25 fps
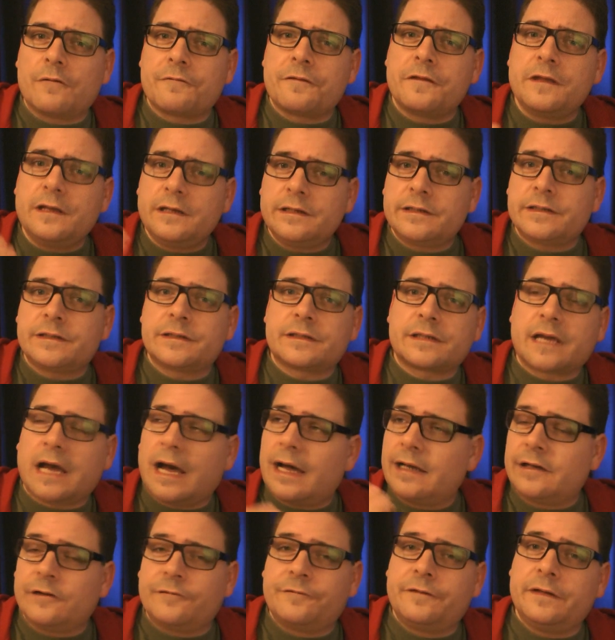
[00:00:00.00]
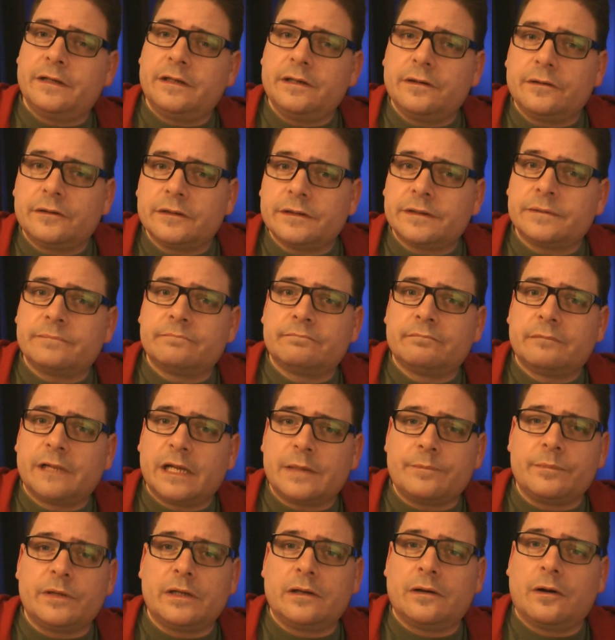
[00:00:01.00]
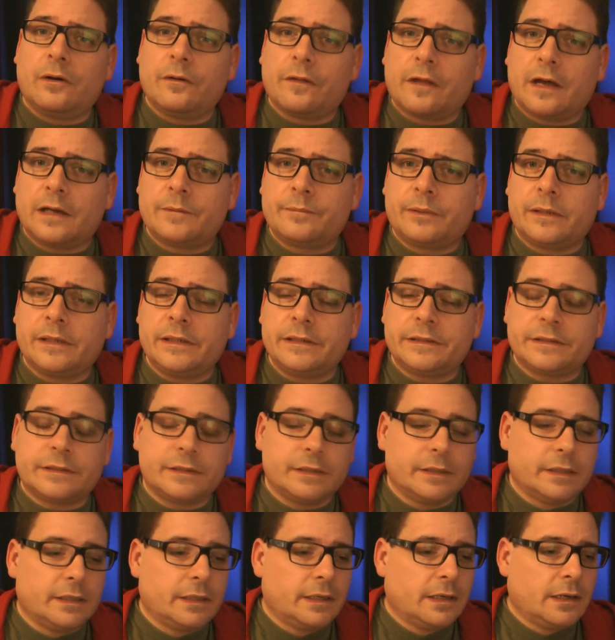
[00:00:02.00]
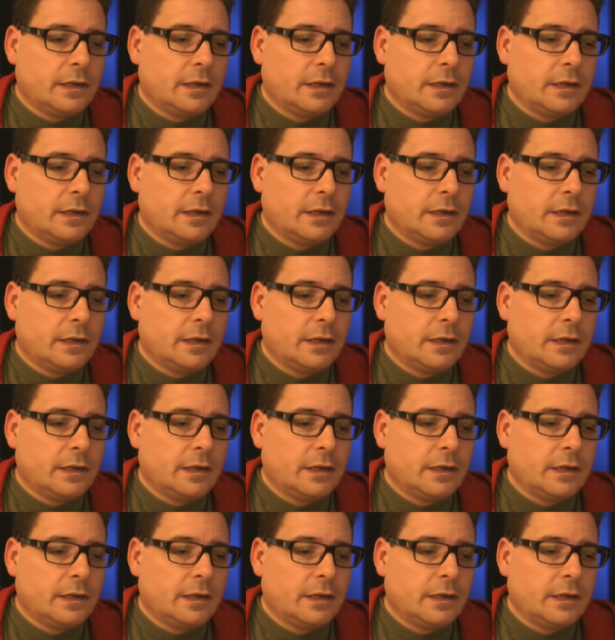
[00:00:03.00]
of these kind of videos? Let me know that, please.